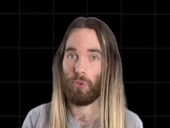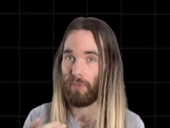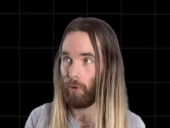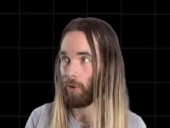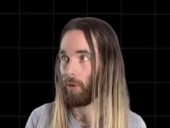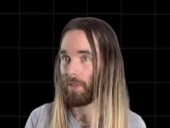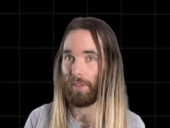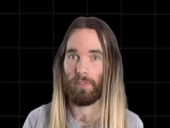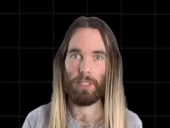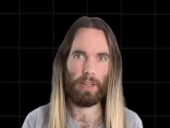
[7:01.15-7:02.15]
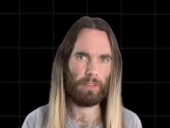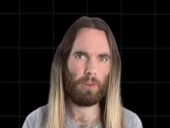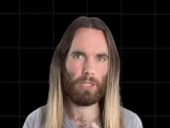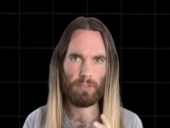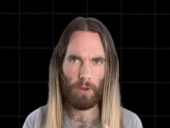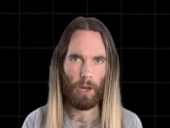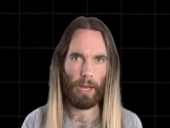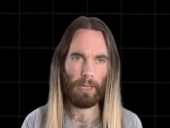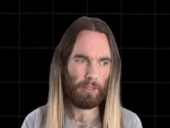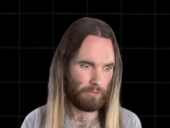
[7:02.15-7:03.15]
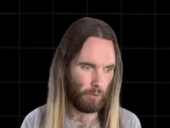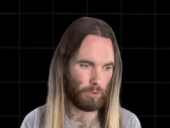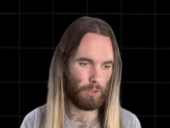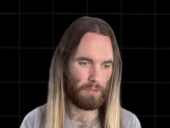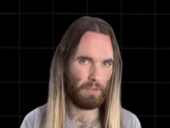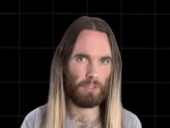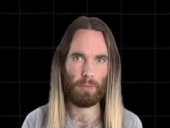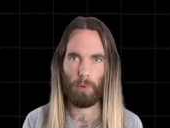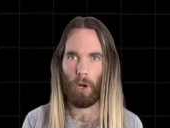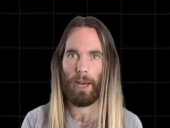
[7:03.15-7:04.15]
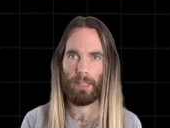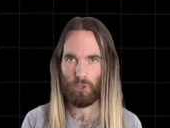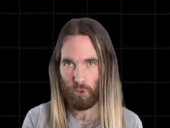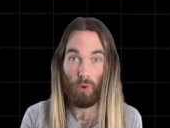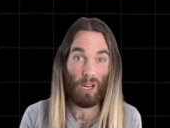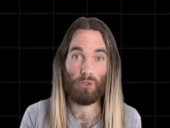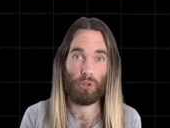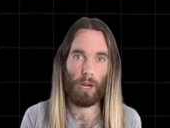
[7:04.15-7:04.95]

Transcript: $4.50, then if I divide $4.50 by 200,